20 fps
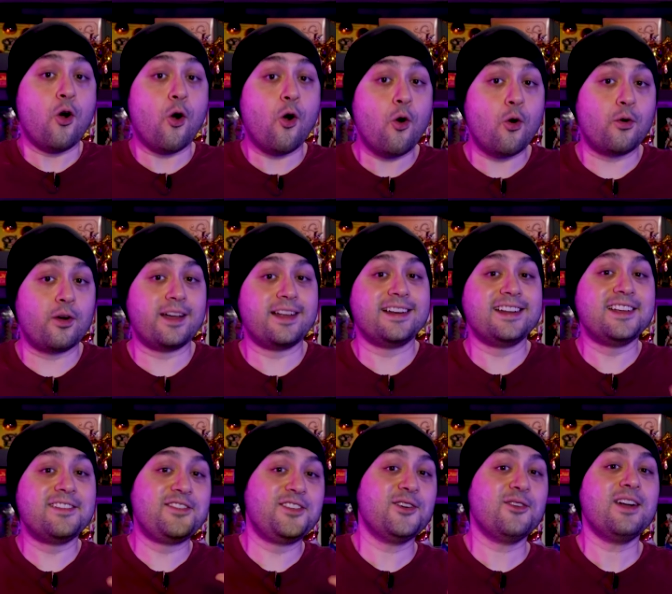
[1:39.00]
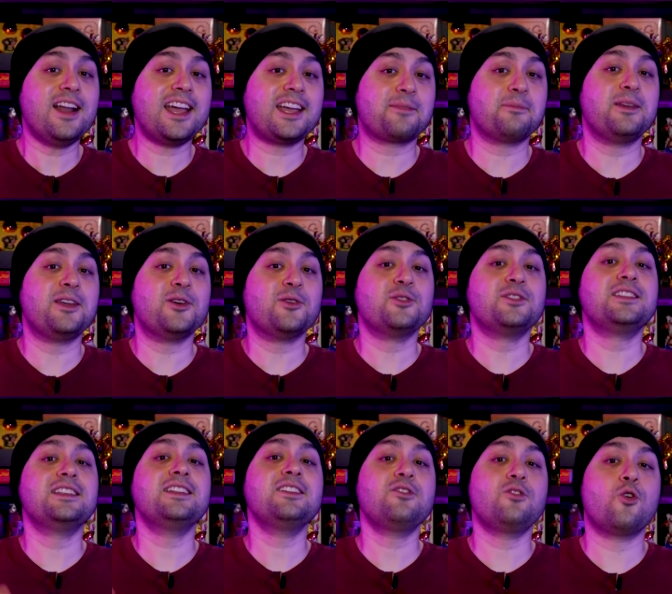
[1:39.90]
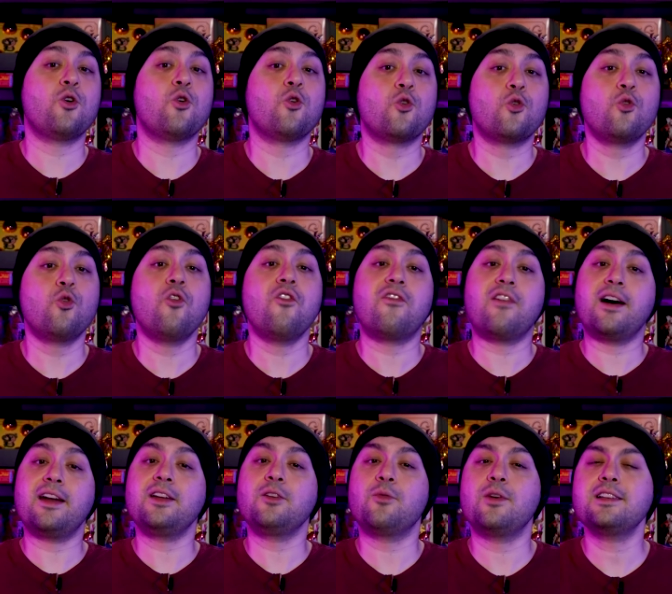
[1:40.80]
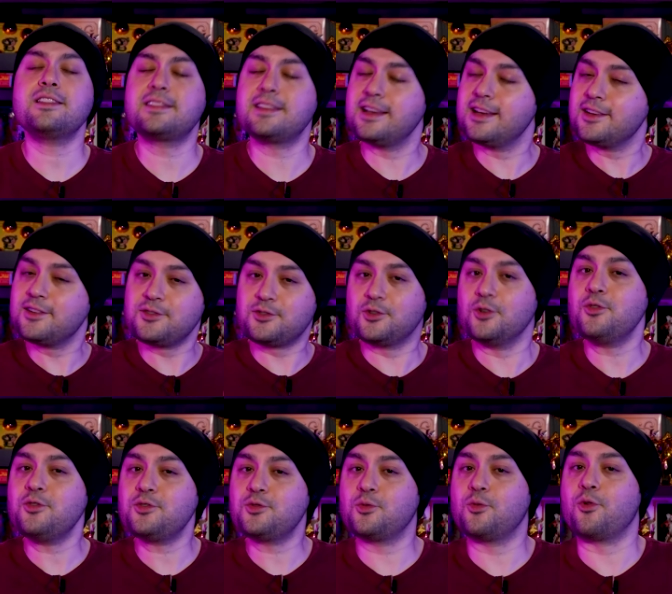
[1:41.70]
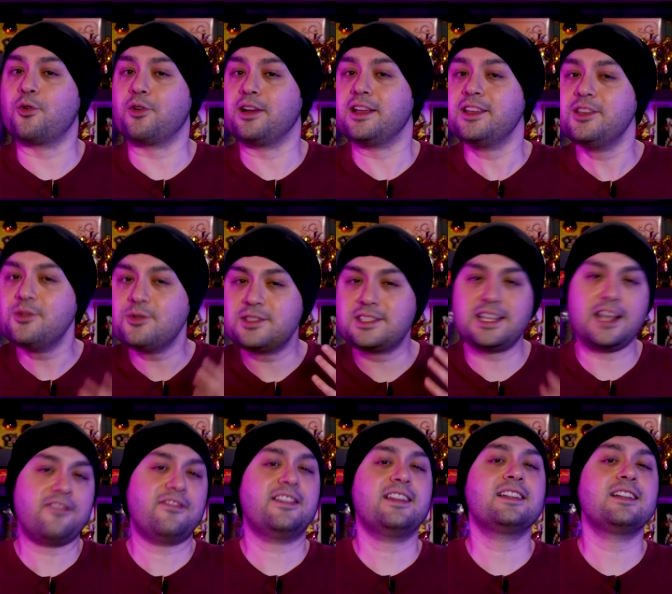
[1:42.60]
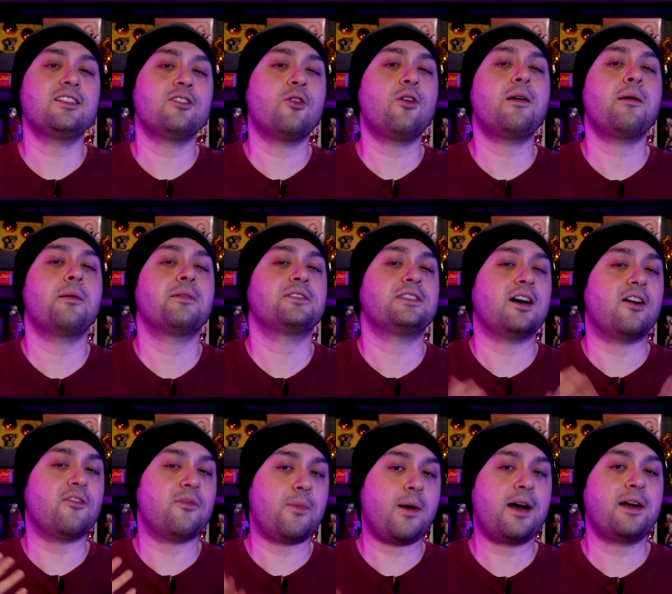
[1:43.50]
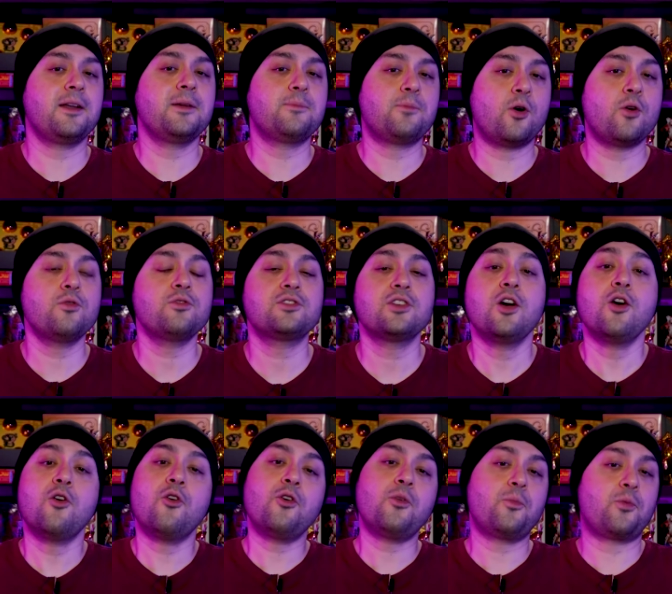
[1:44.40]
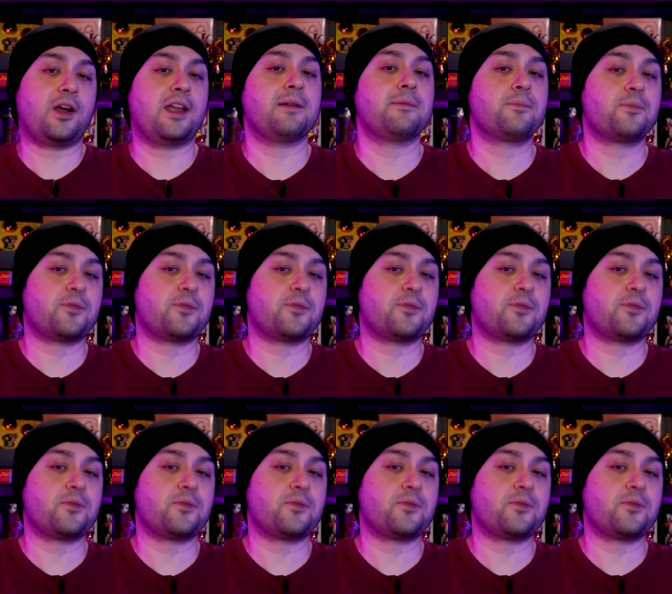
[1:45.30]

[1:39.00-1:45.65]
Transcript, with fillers: Oh, and if you're like me who didn't know who Oobari was, don't worry, you definitely know about the Oobari pose or Brave